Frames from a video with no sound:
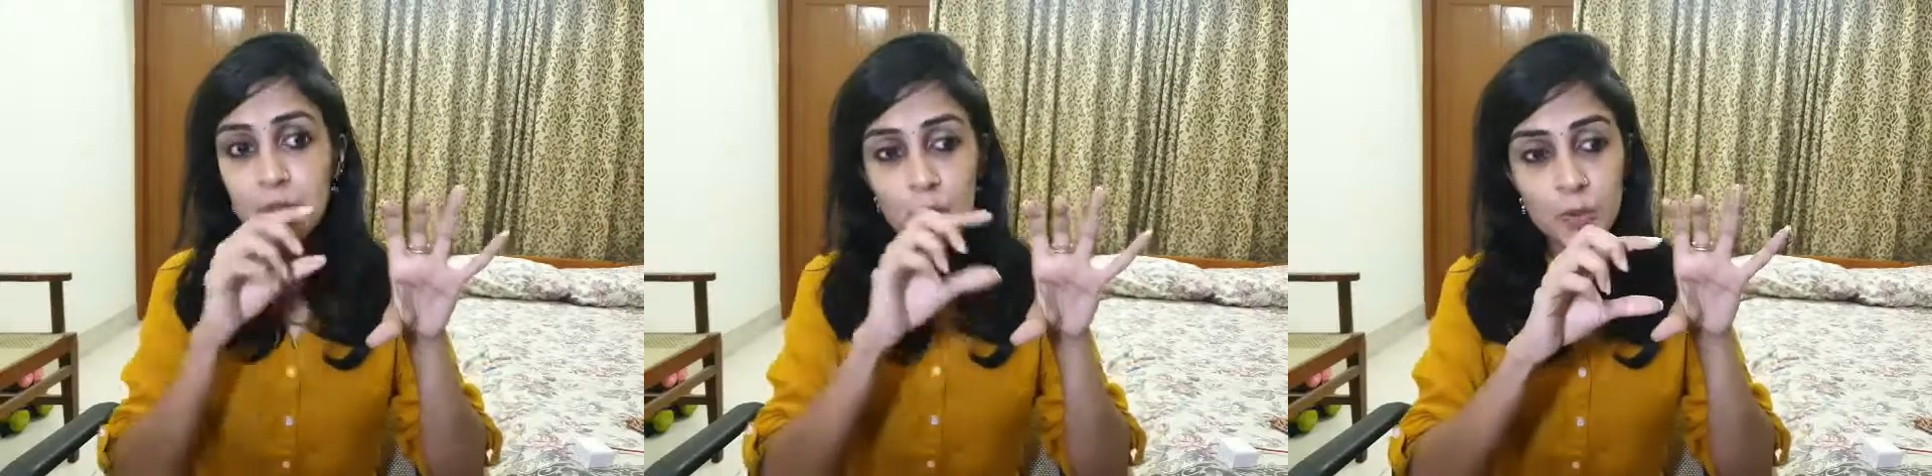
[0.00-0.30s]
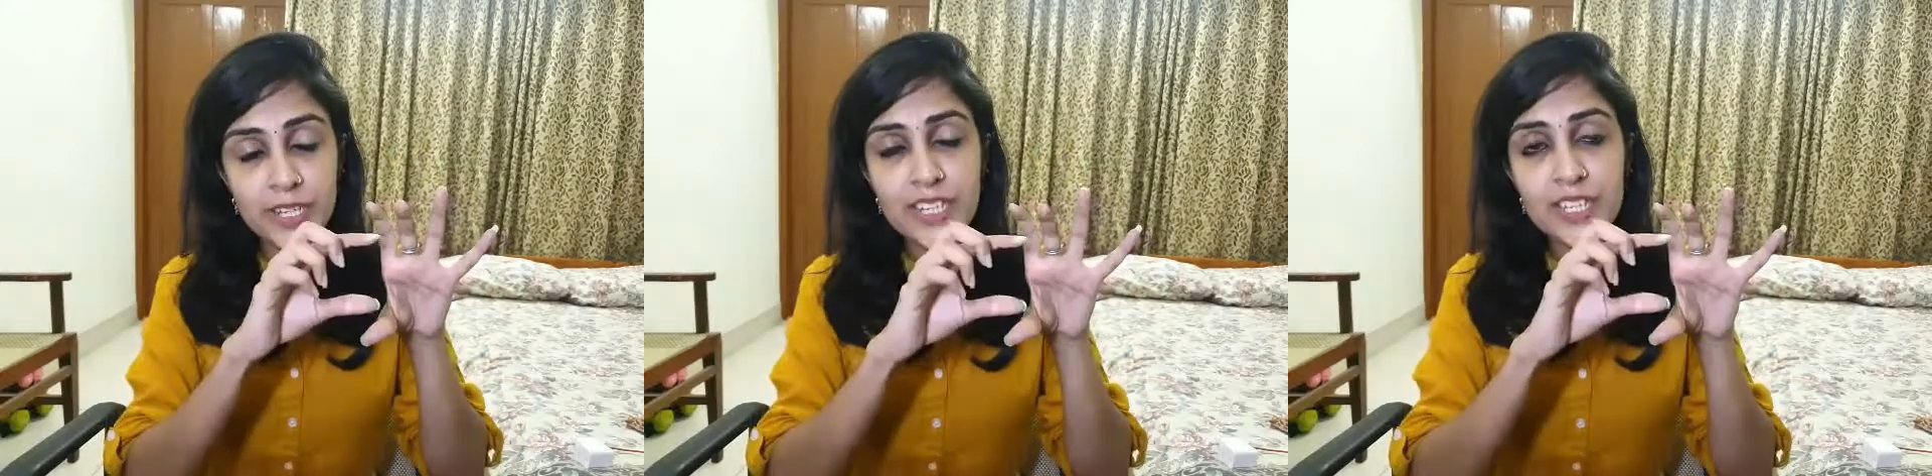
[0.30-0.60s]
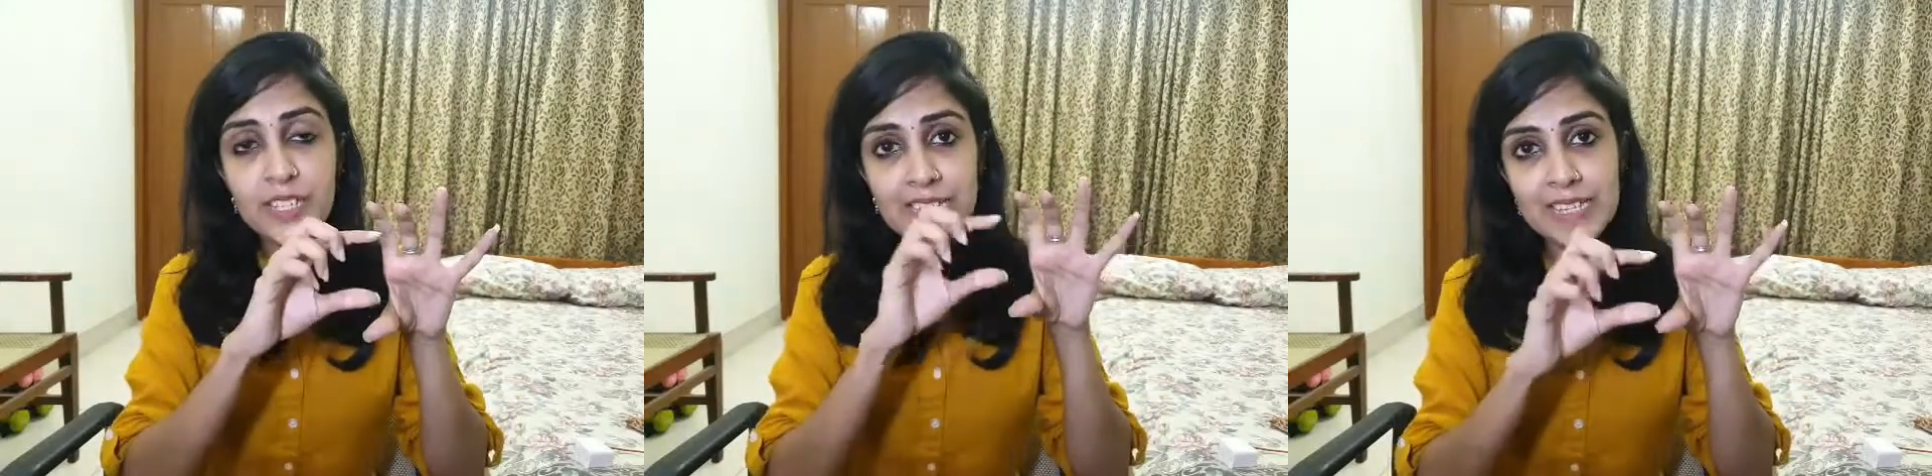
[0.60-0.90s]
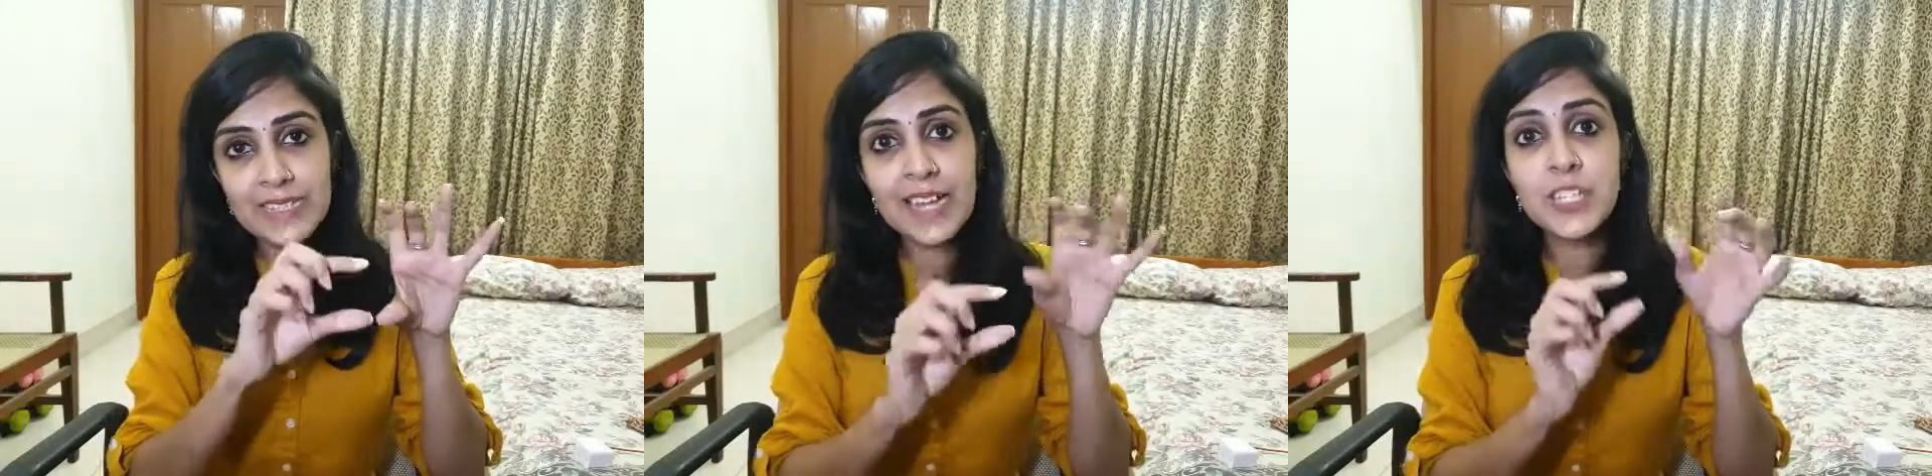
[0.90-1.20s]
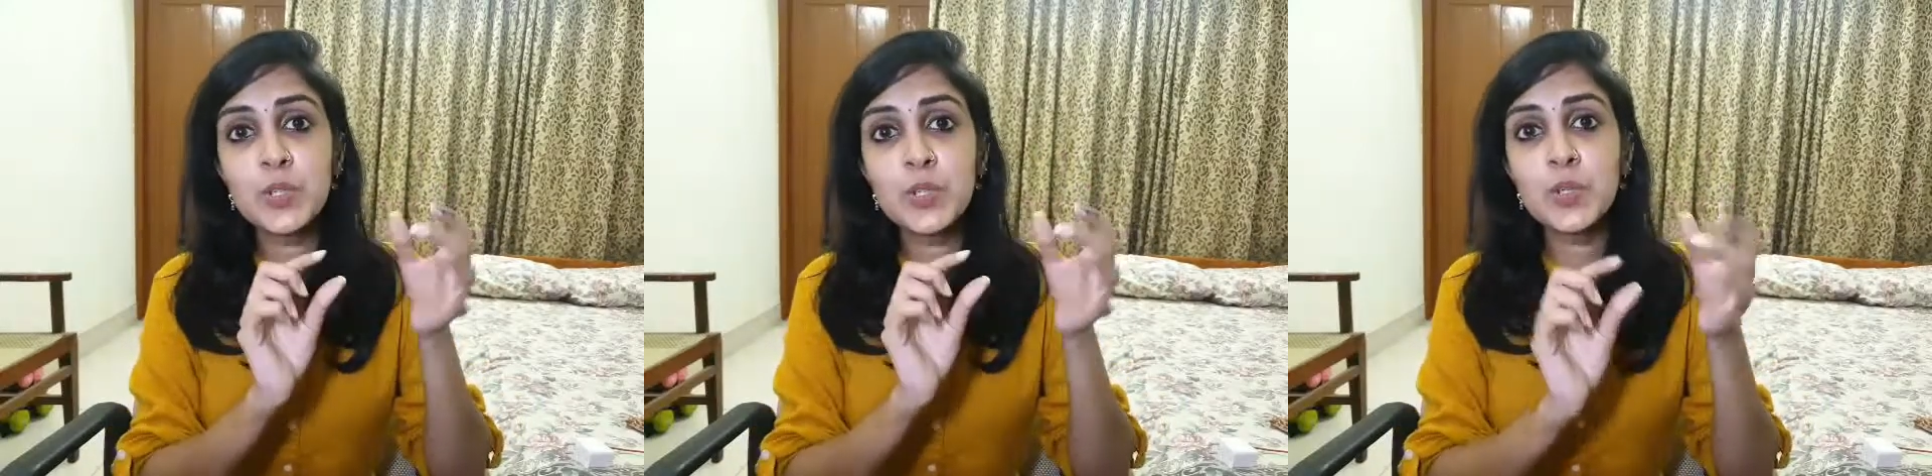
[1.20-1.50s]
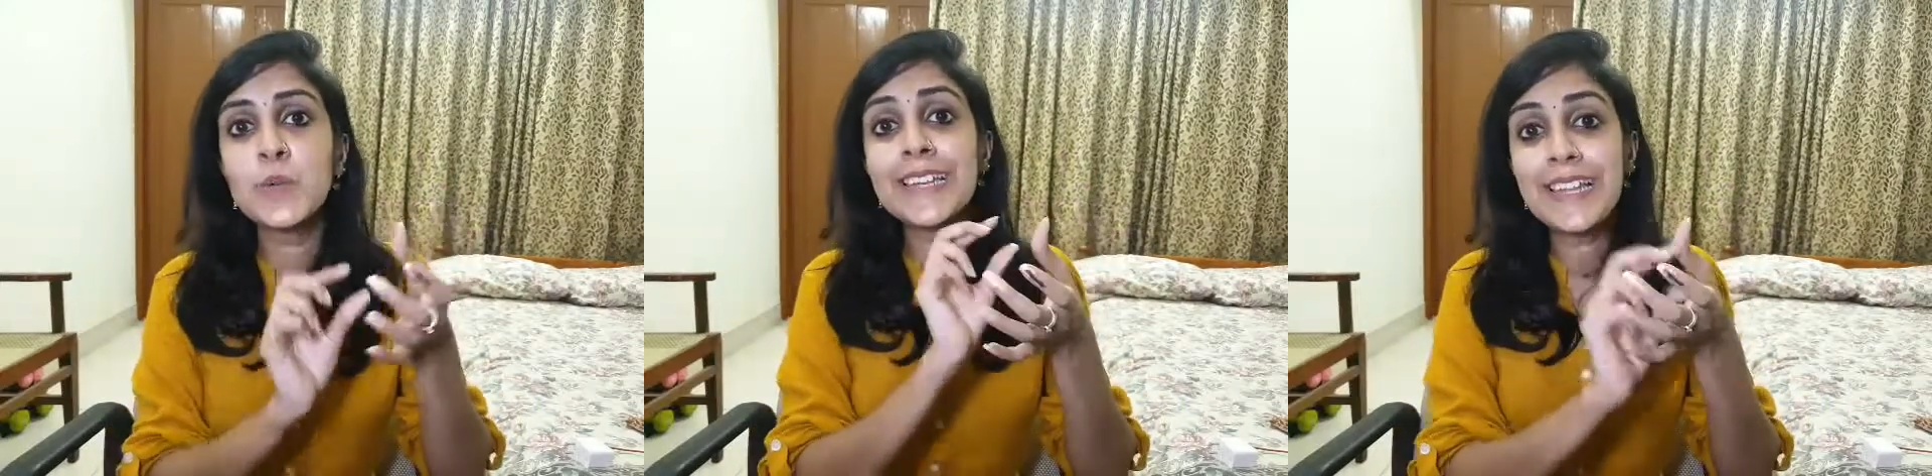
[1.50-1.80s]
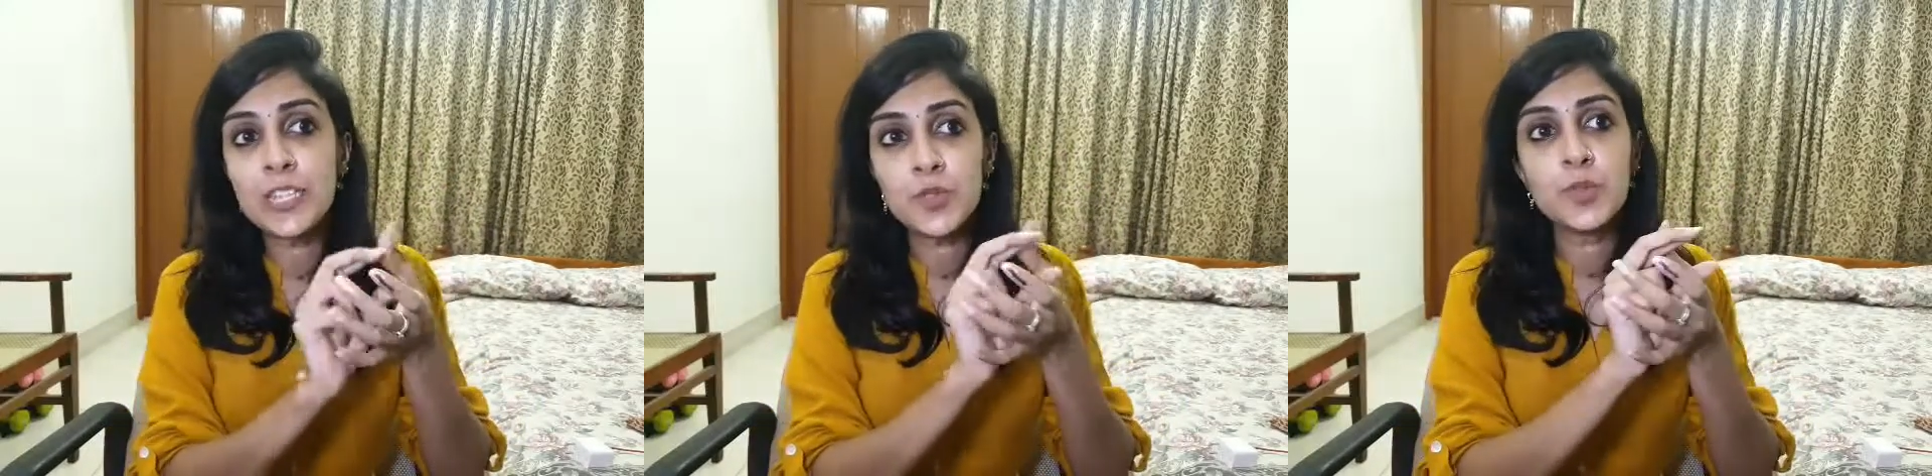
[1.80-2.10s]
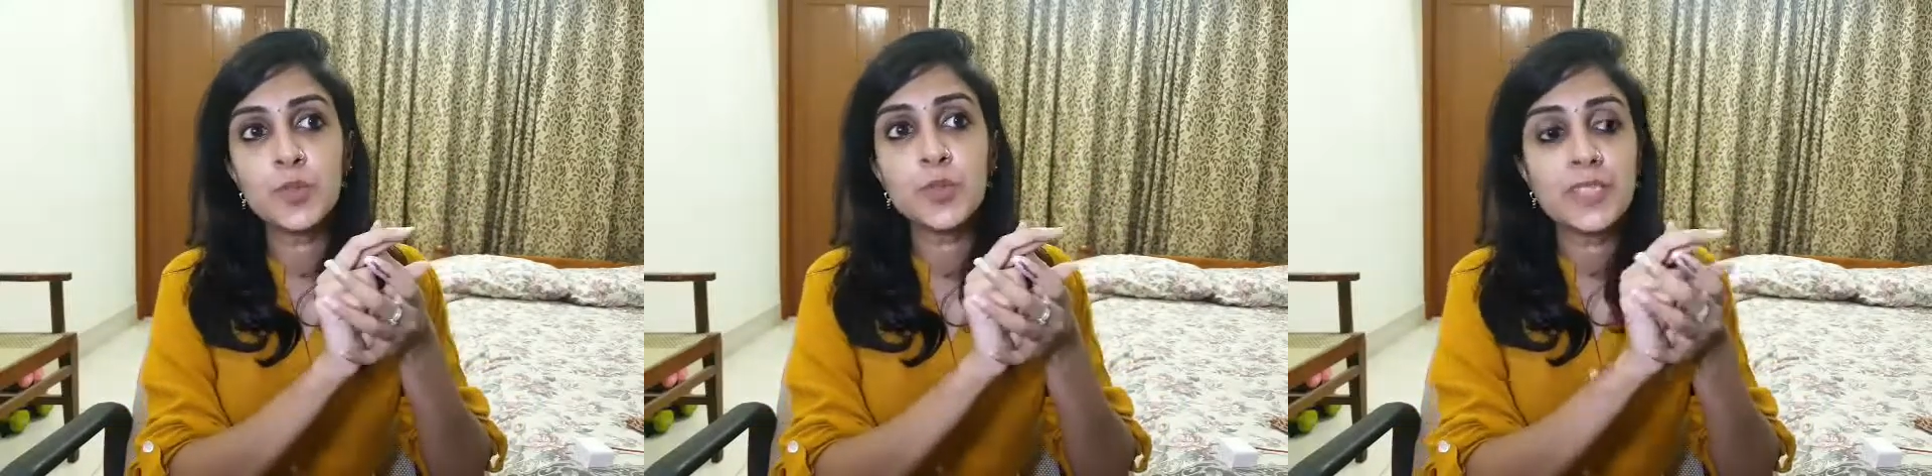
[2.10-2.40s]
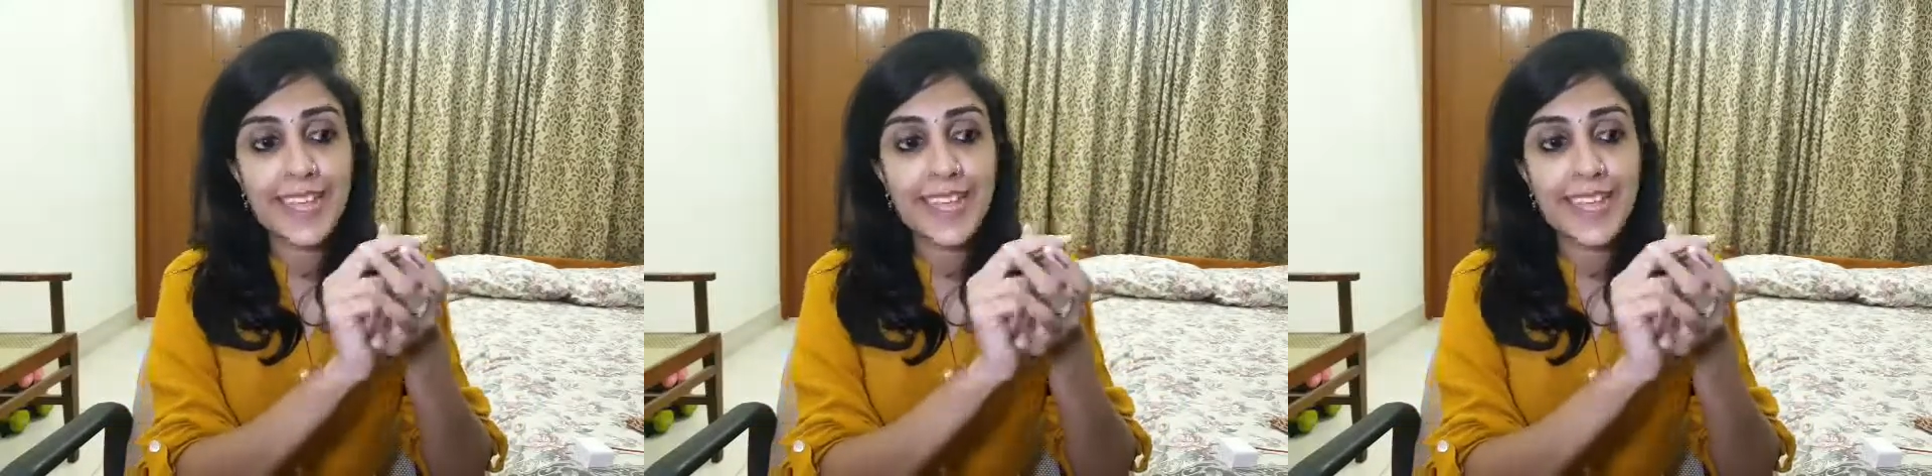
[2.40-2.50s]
the only thing is that you will need to